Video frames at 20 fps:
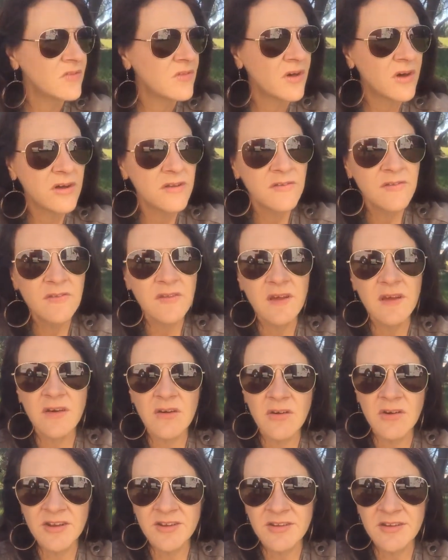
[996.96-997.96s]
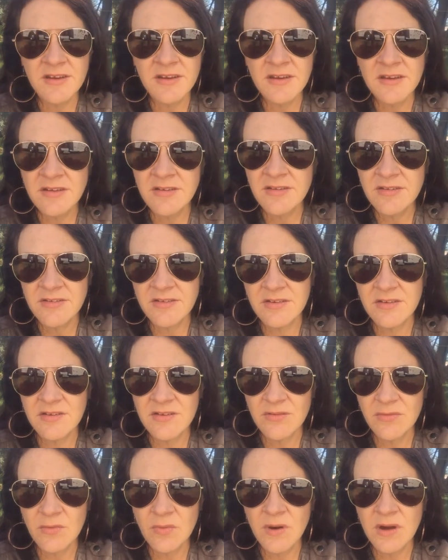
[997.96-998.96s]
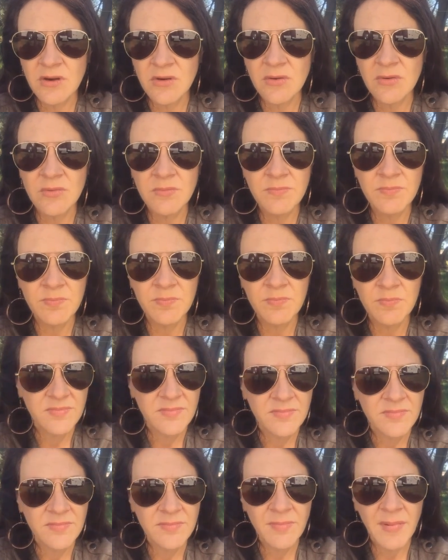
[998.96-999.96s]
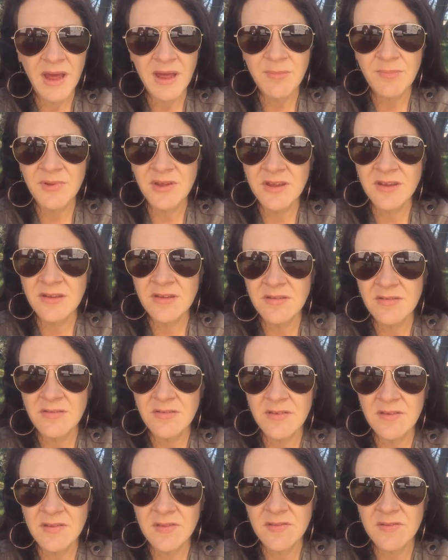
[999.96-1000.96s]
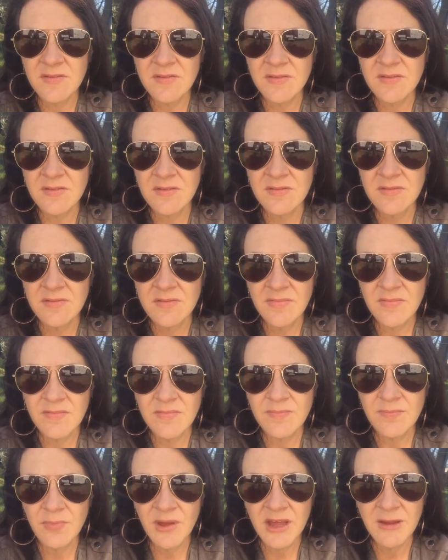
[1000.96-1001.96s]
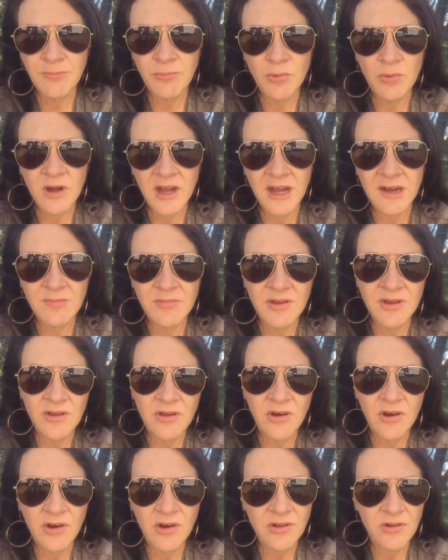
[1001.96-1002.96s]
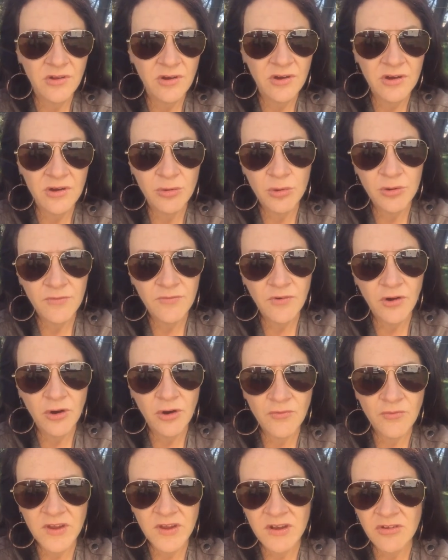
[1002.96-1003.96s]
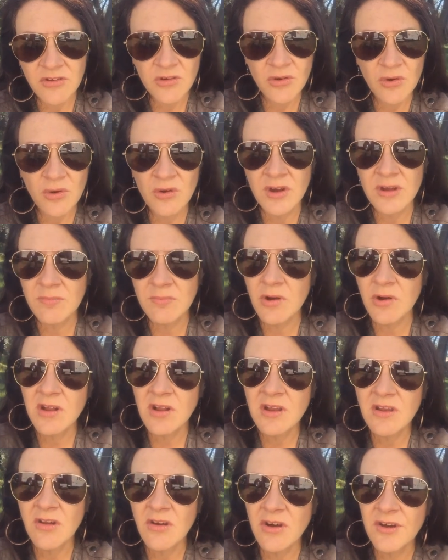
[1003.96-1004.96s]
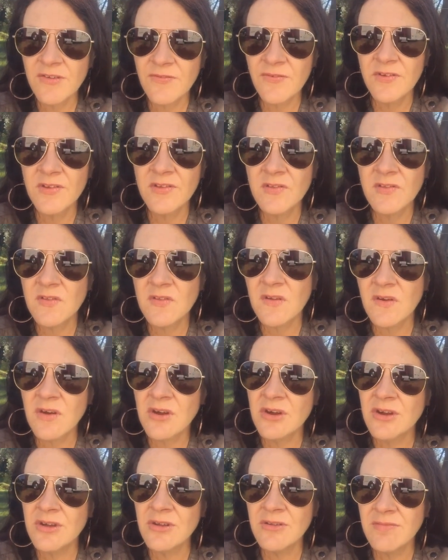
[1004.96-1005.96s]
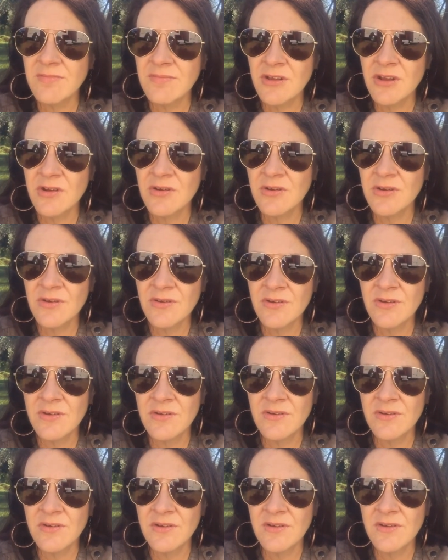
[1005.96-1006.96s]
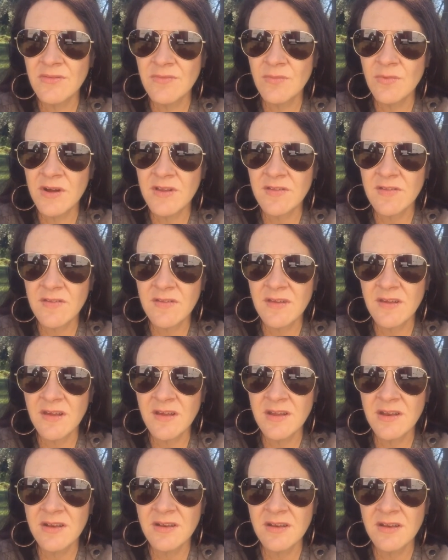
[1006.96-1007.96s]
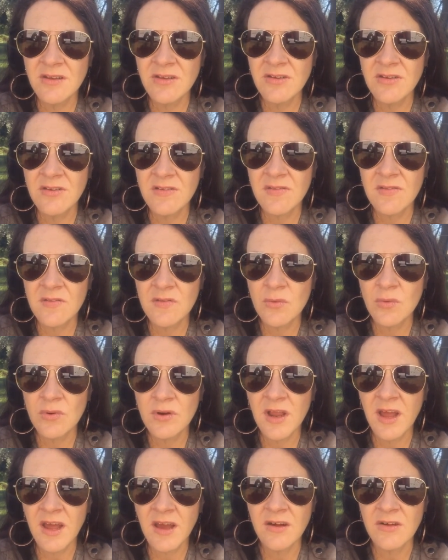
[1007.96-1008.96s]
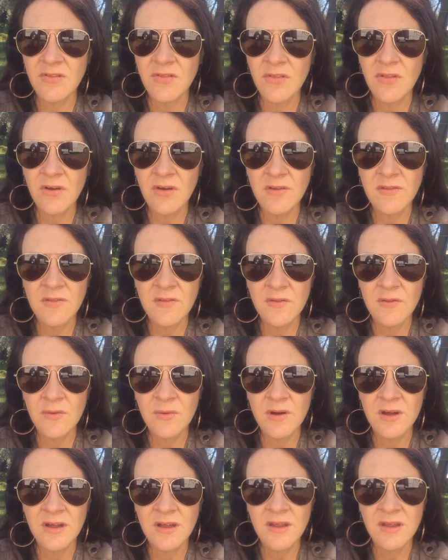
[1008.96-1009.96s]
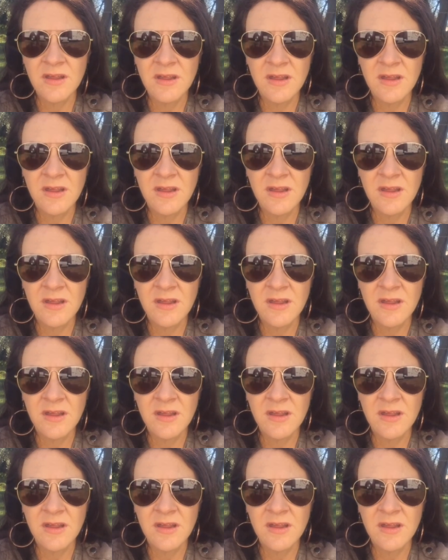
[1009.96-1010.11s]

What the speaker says: those that I didn't, well, maybe just people come and go like a revolving door in my life, and so, you know, you once again you just sort out those who are